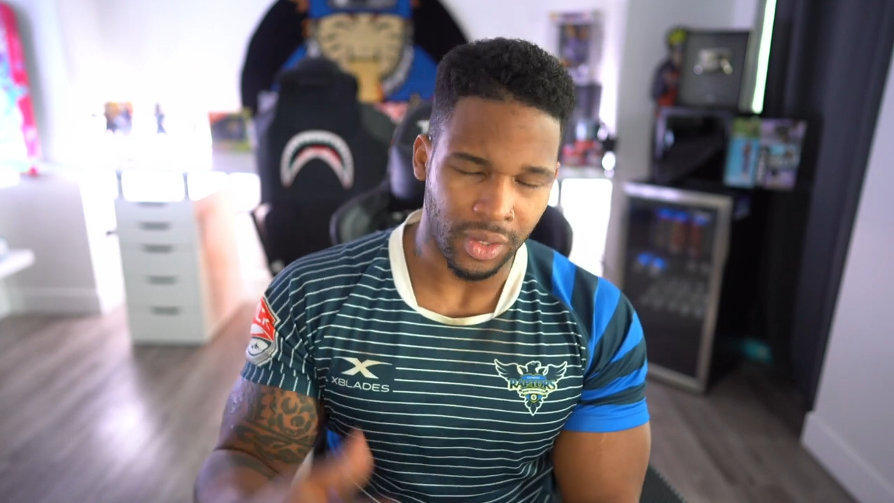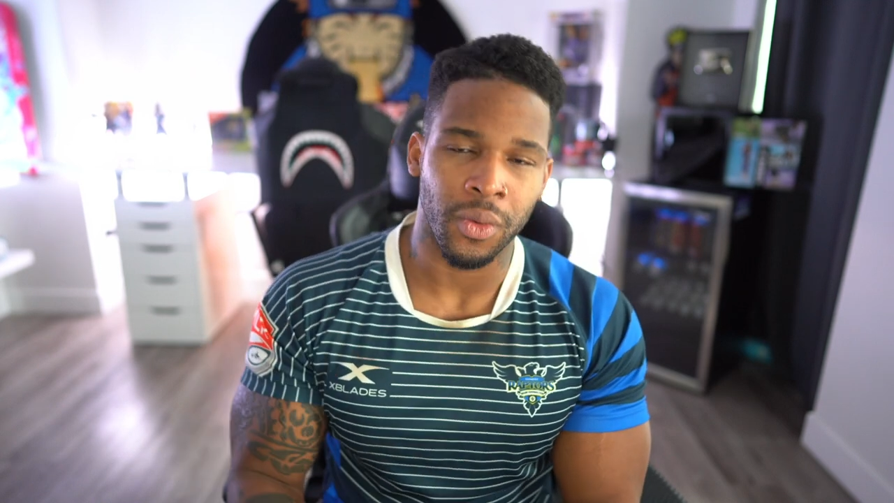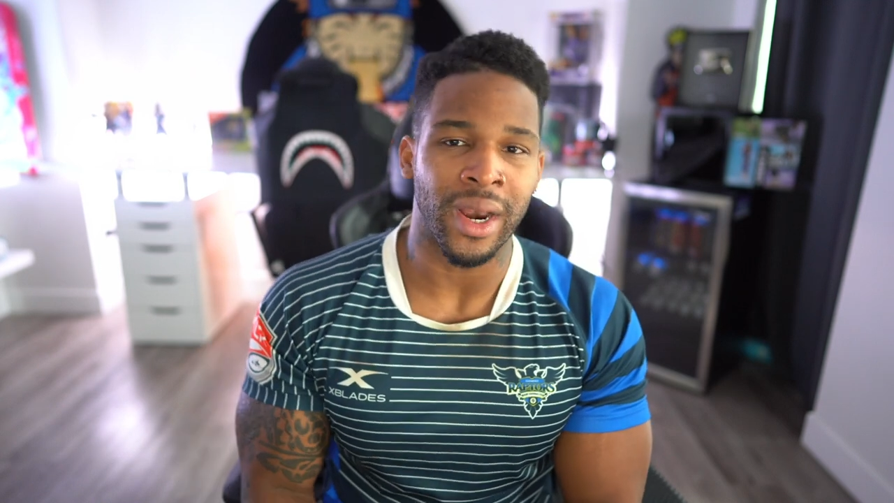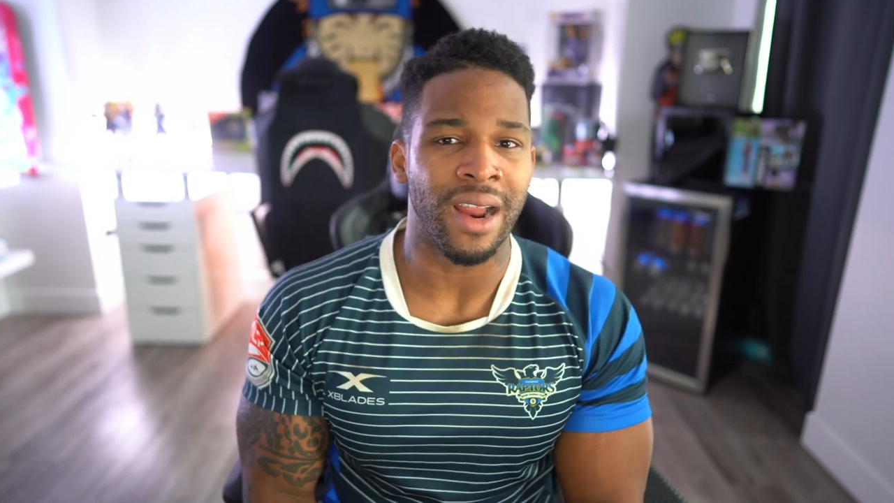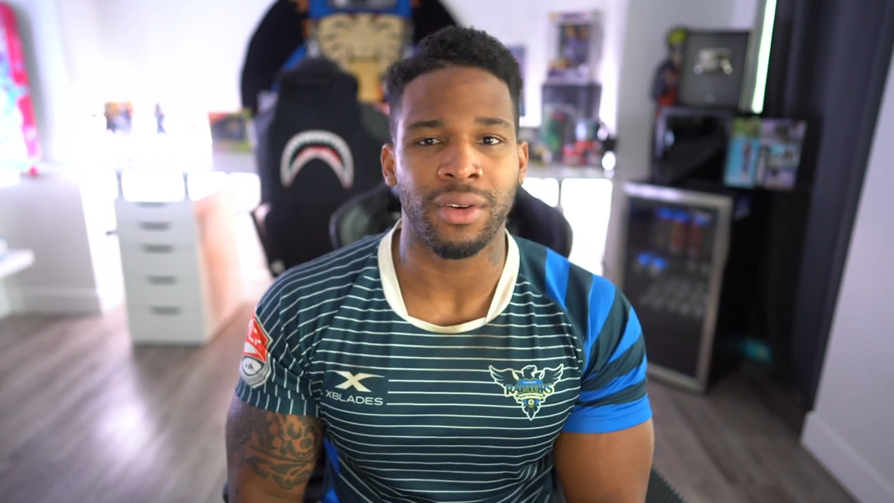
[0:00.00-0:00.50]

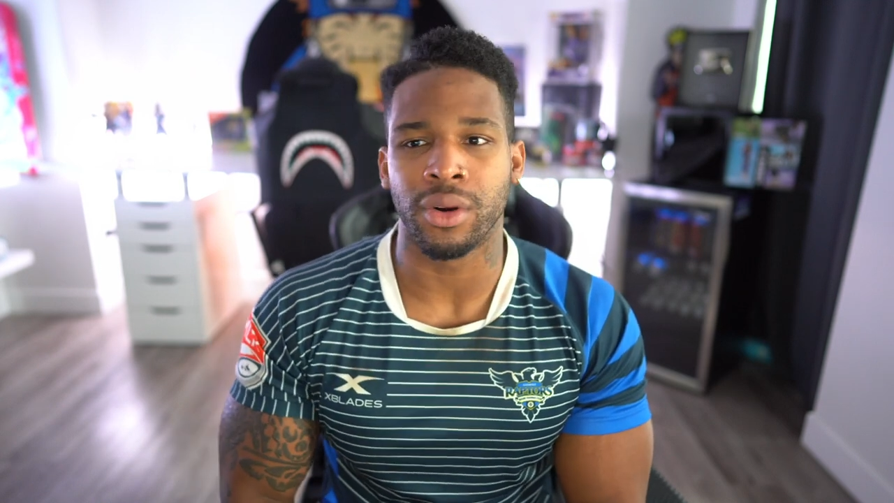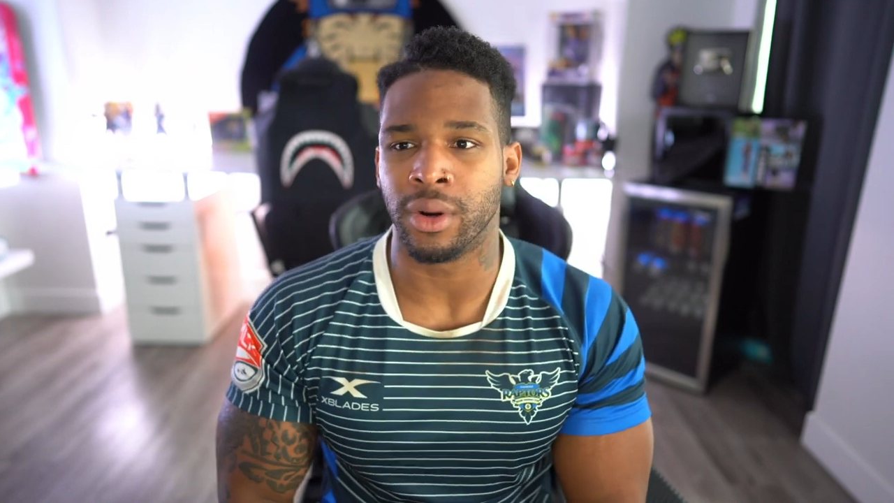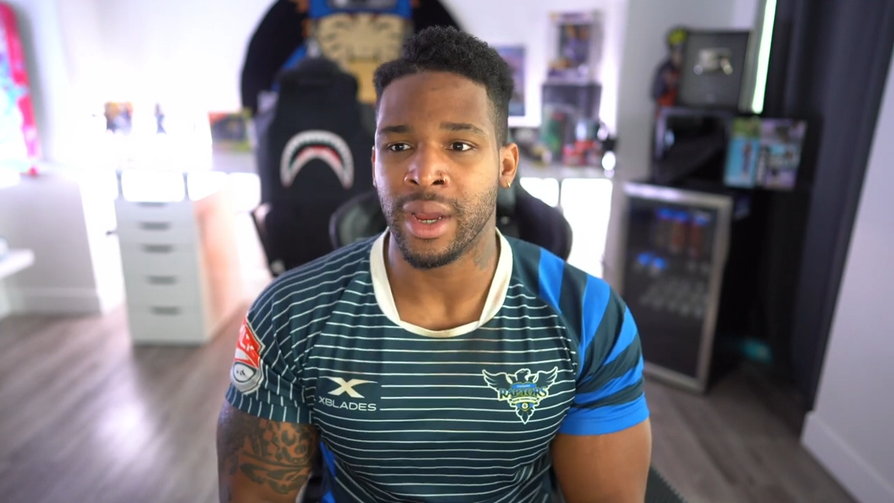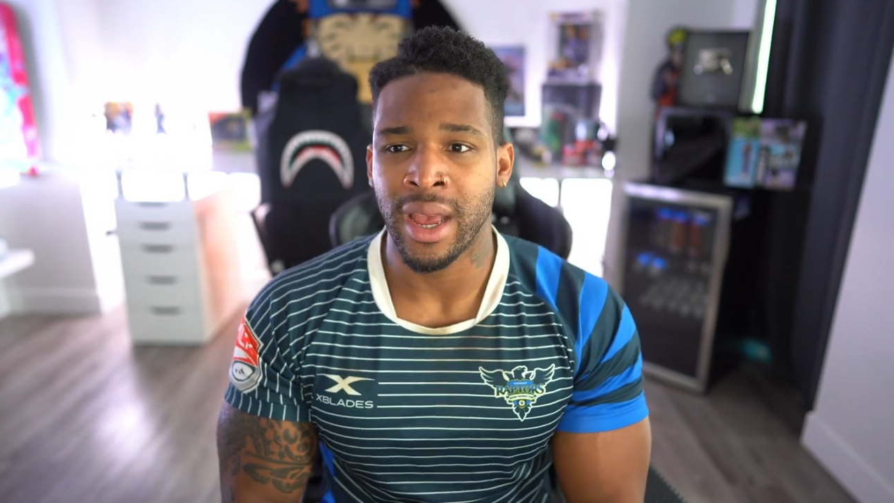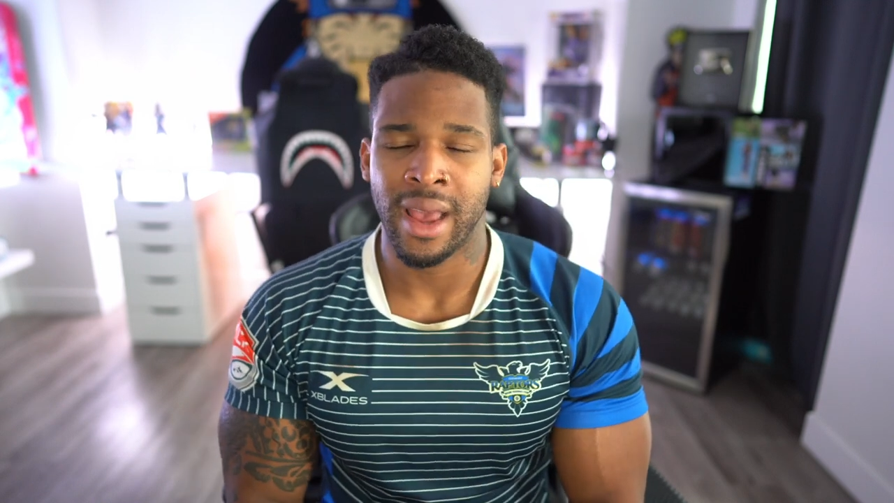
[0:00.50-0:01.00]
whatever,
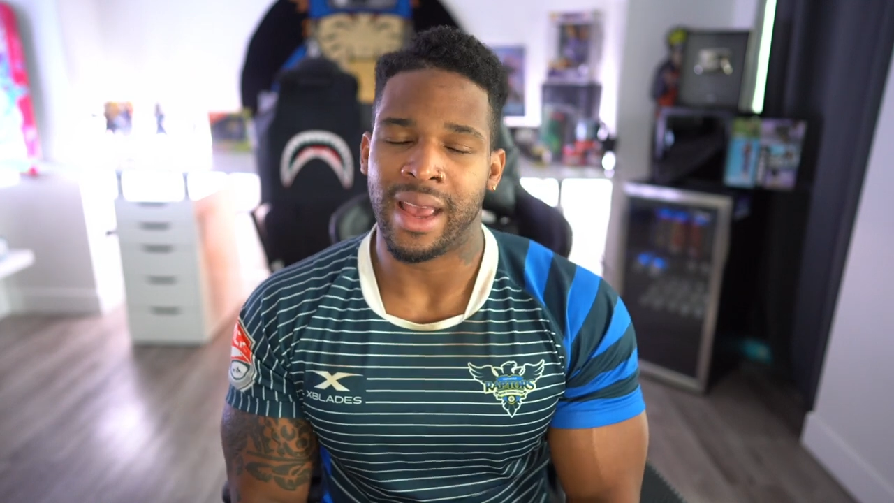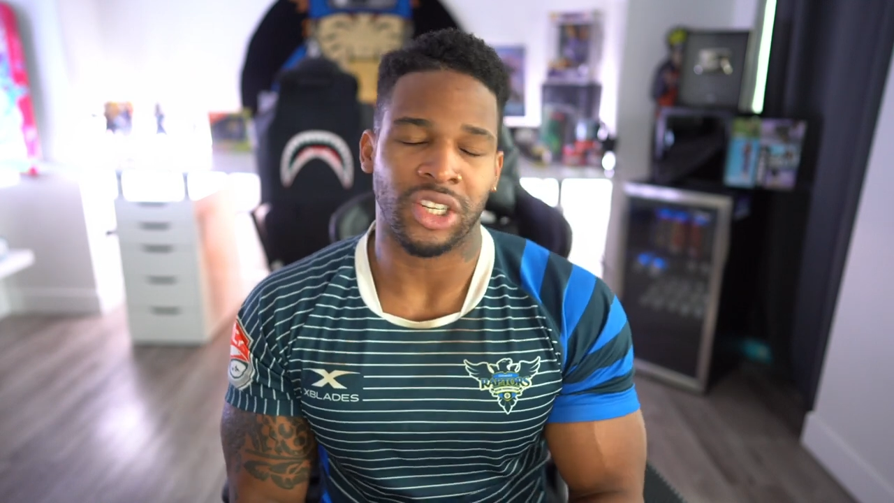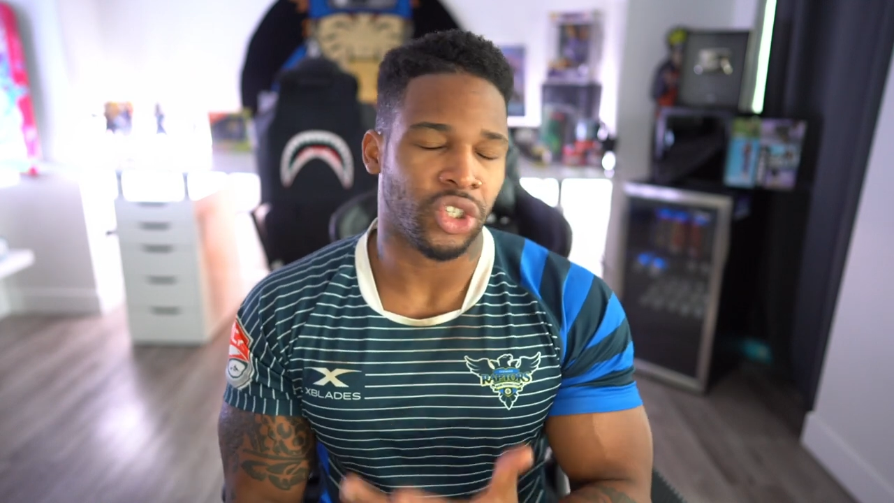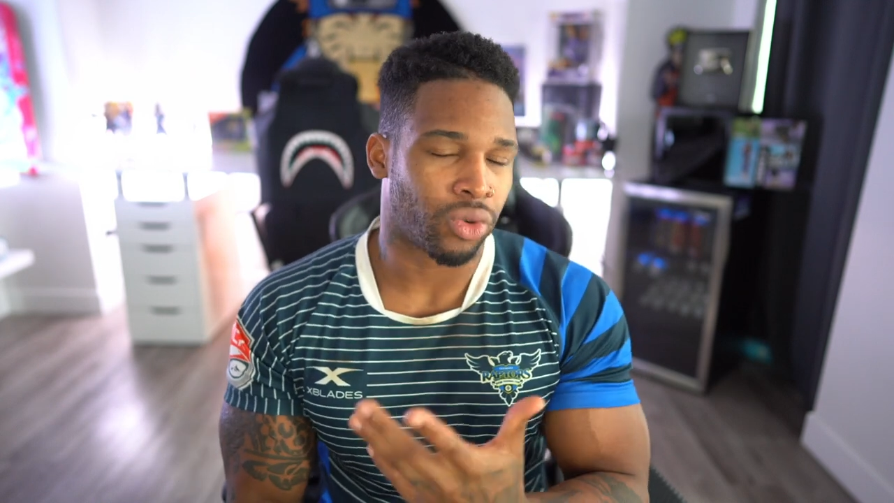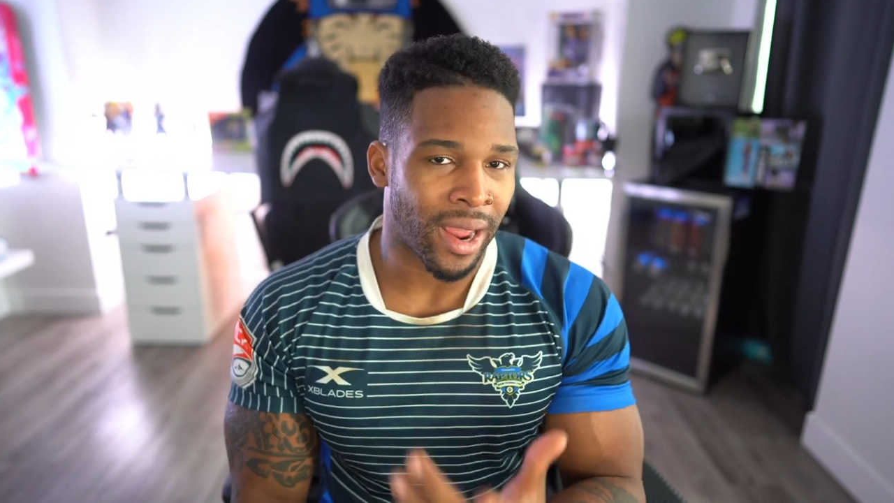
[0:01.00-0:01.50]
or and
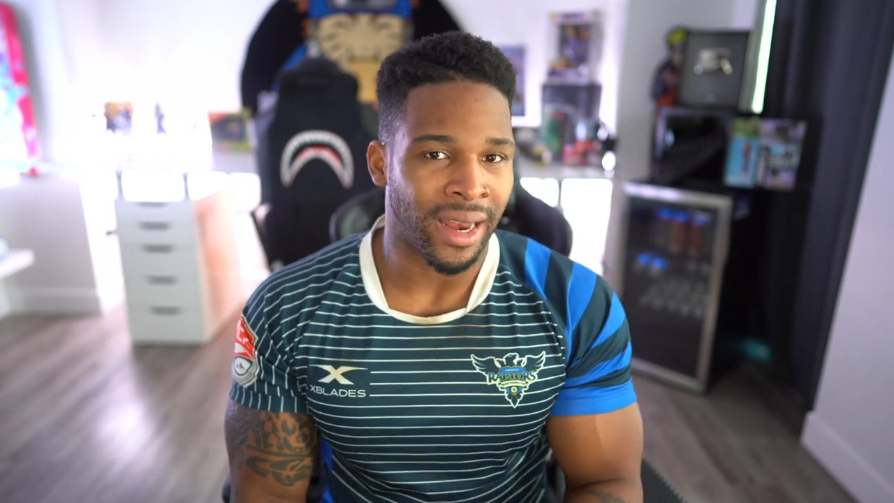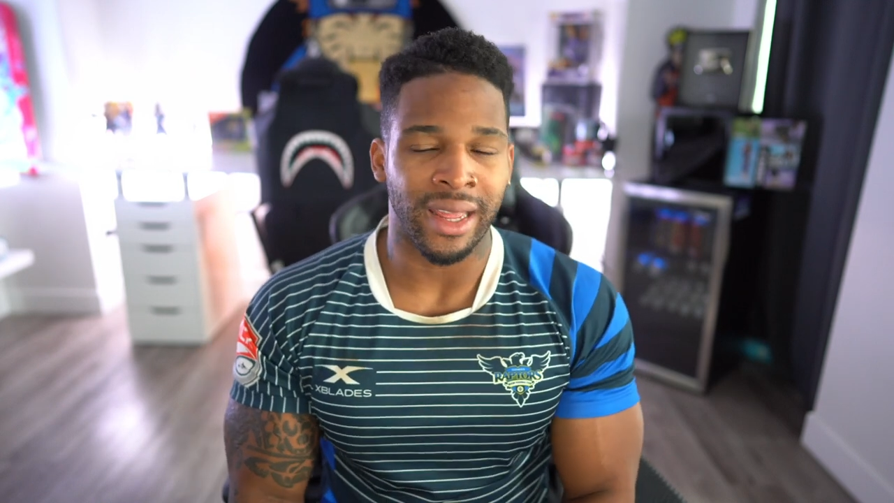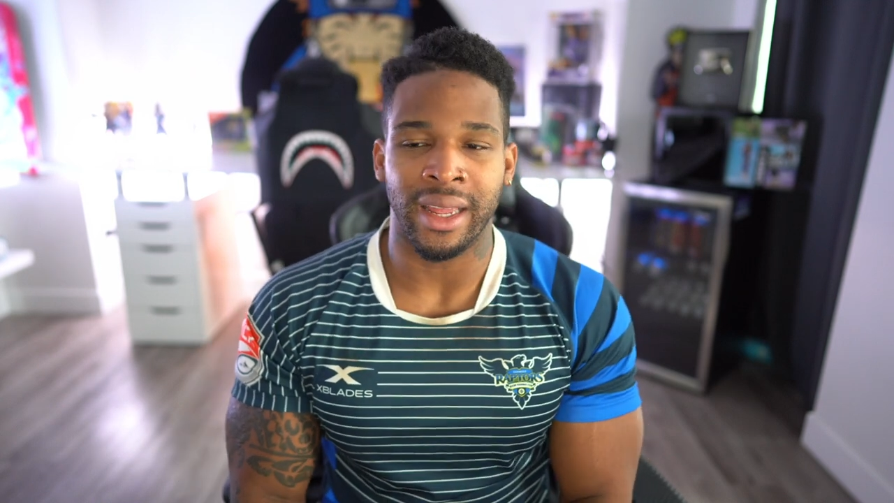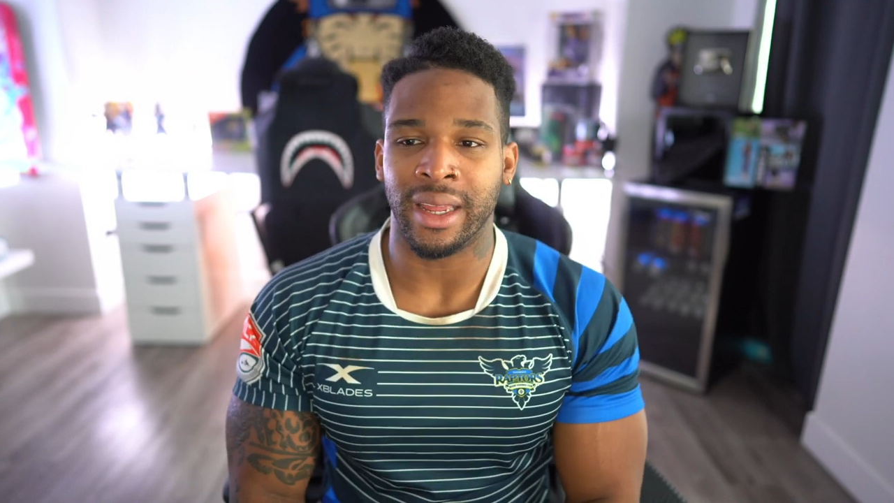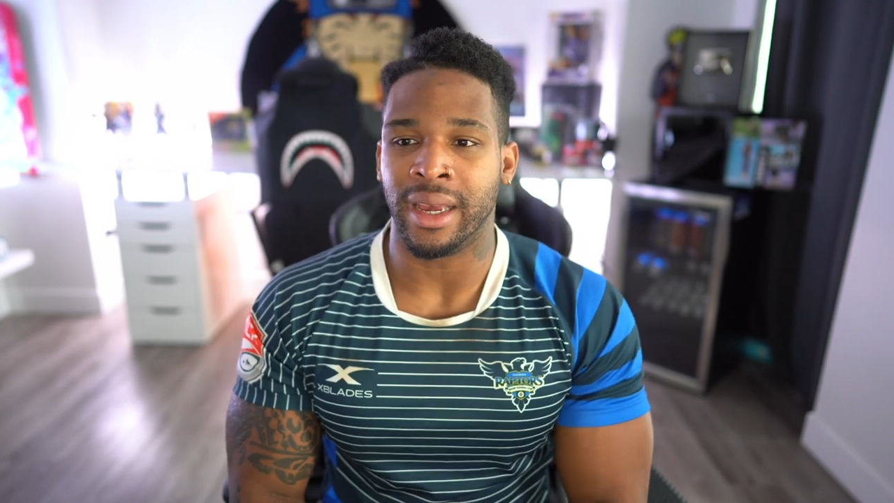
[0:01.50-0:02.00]
training,